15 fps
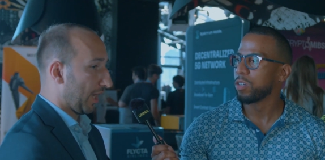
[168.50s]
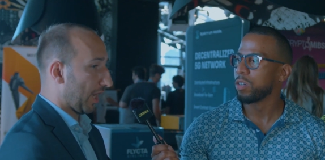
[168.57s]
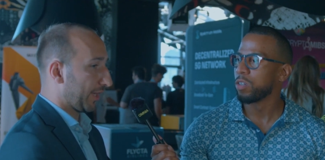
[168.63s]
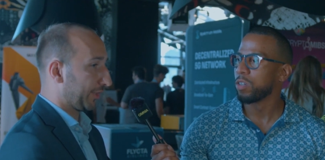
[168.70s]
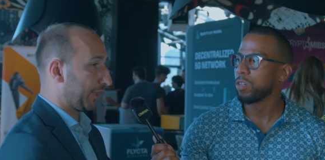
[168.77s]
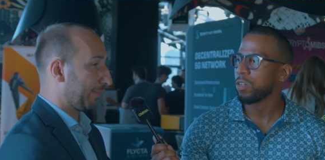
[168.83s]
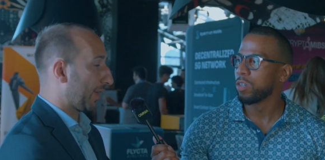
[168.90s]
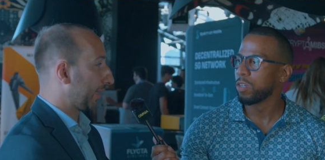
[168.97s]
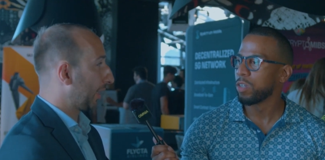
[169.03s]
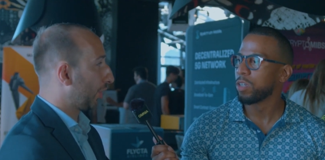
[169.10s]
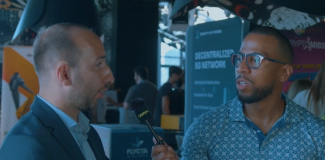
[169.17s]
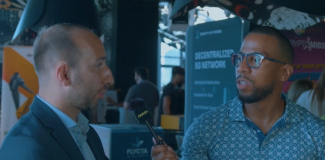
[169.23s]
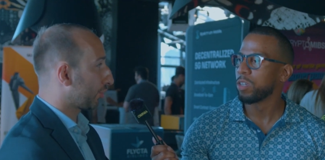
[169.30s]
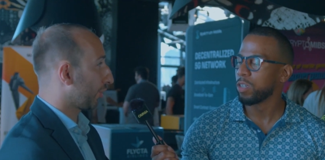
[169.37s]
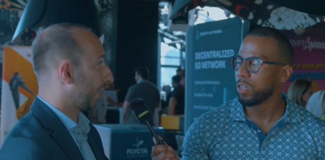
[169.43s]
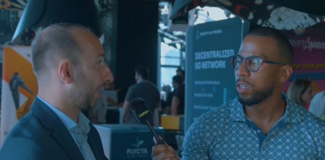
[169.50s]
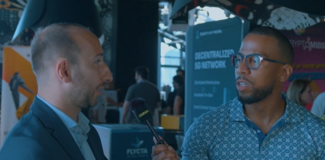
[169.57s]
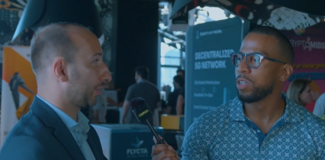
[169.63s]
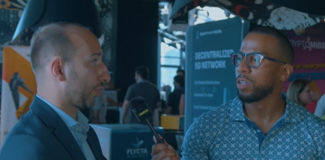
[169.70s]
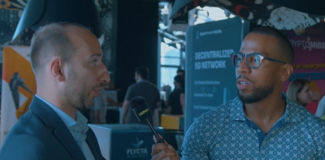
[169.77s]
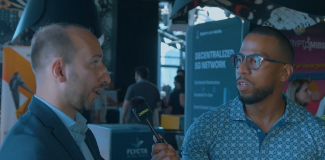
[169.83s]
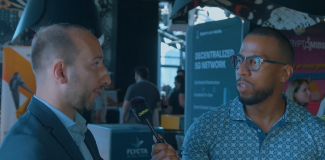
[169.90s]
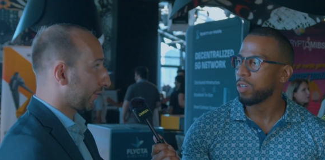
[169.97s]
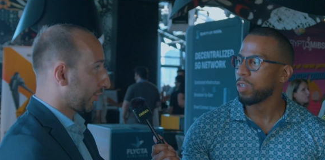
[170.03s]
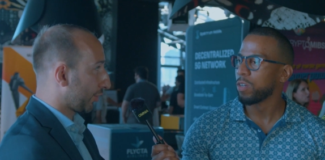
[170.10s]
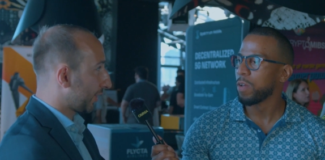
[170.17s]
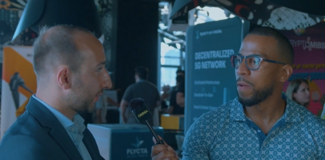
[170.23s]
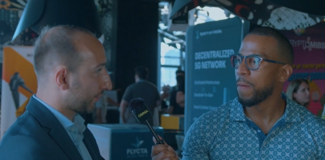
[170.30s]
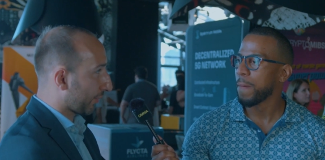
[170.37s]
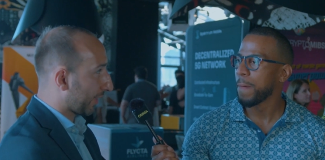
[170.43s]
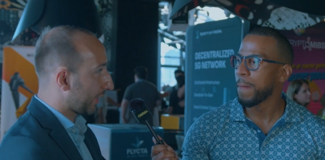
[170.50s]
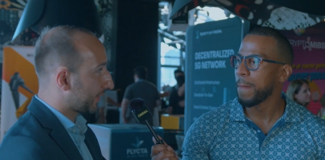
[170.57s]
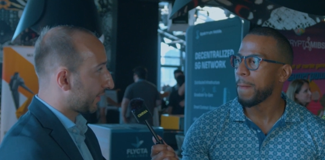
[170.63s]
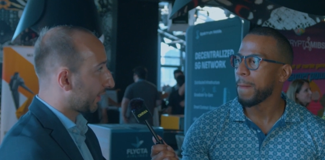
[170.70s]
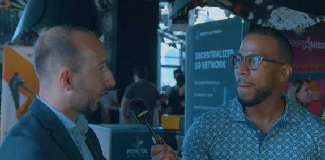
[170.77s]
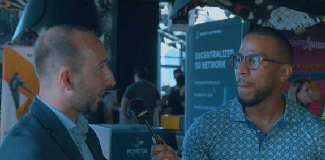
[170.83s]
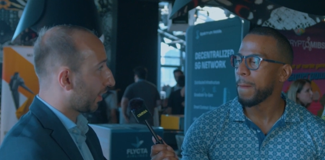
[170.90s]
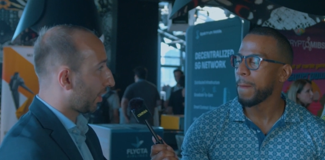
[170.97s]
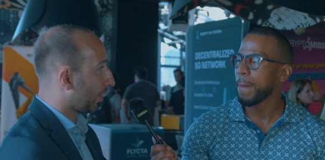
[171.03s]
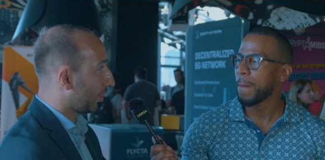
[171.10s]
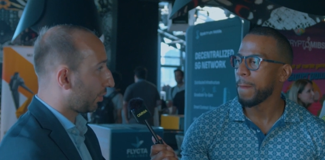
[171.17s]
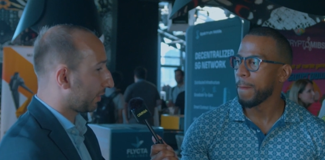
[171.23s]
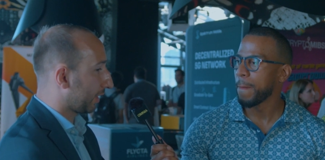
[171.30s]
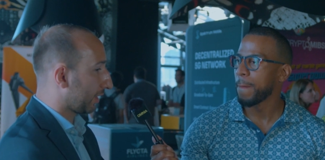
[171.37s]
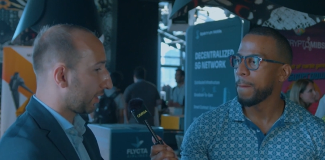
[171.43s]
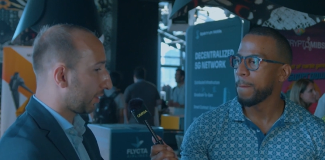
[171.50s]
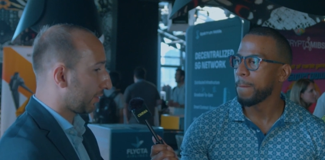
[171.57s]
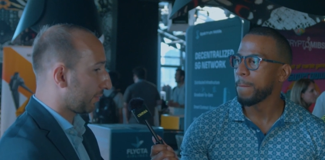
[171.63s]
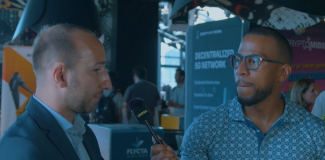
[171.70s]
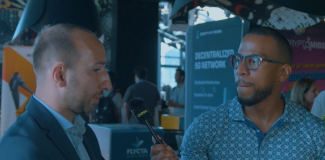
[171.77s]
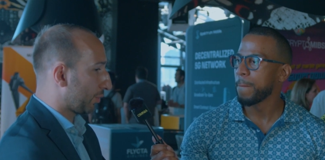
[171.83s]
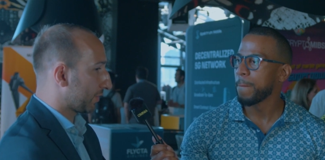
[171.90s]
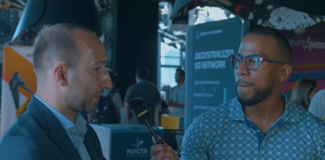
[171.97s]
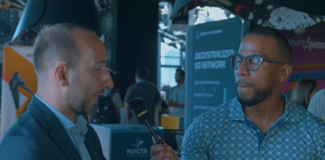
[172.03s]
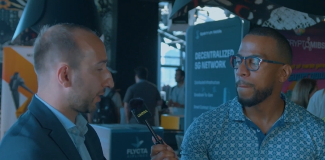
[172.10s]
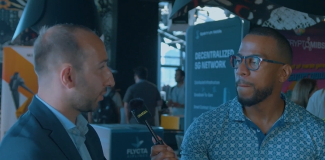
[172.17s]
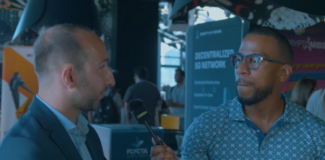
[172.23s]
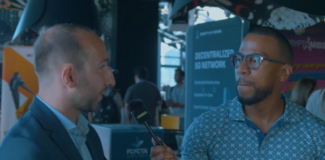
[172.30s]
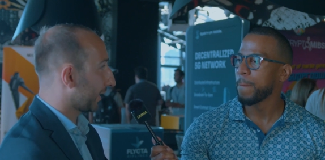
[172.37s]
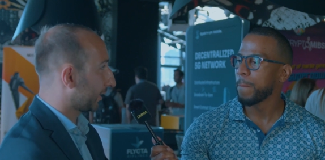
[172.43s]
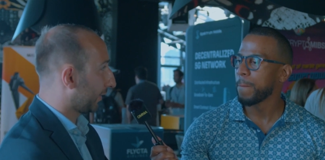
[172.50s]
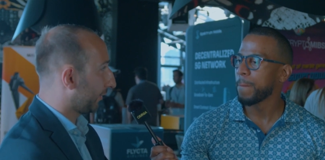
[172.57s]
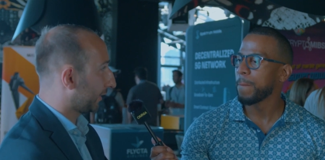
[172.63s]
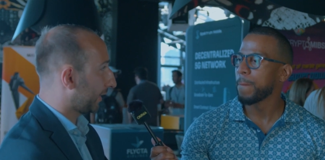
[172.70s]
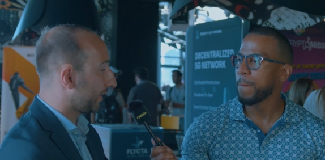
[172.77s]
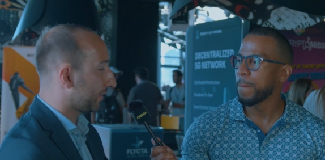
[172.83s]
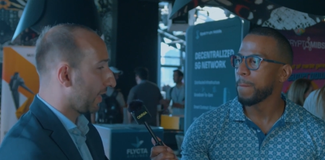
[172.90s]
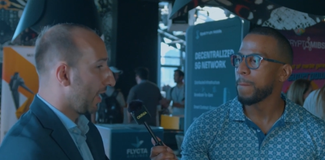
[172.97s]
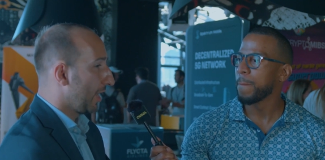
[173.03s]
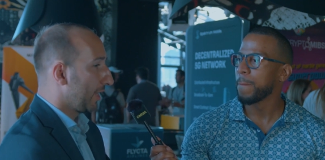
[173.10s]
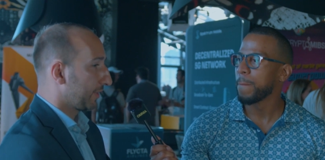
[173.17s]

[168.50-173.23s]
Speaker 1: anti-money laundering, terrorist financing, and all those kinds of activities.